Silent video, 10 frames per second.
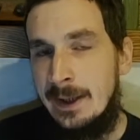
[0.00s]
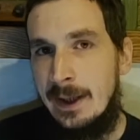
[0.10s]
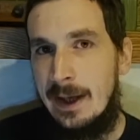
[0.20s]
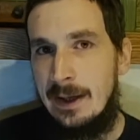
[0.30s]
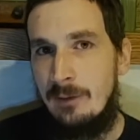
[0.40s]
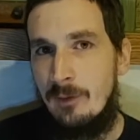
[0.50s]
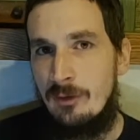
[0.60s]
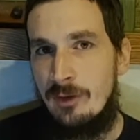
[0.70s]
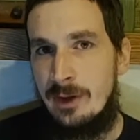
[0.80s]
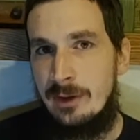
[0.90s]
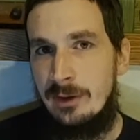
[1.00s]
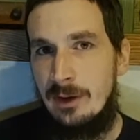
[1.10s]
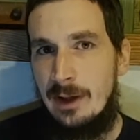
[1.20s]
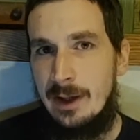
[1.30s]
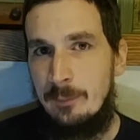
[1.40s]
and it wasn't
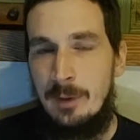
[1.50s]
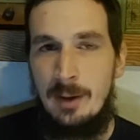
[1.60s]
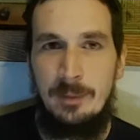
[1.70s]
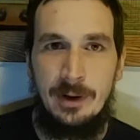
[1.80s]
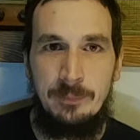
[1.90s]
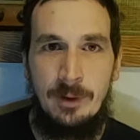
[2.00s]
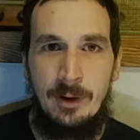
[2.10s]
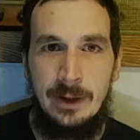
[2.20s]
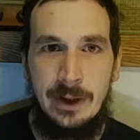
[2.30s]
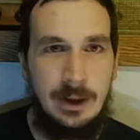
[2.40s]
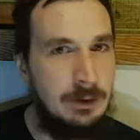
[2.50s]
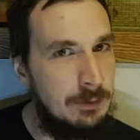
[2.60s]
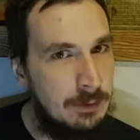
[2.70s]
like public parking,